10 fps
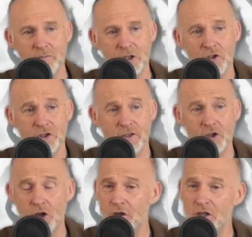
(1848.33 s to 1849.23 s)
Because
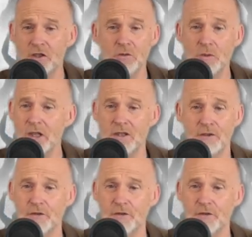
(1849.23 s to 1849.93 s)
if God isn't with you,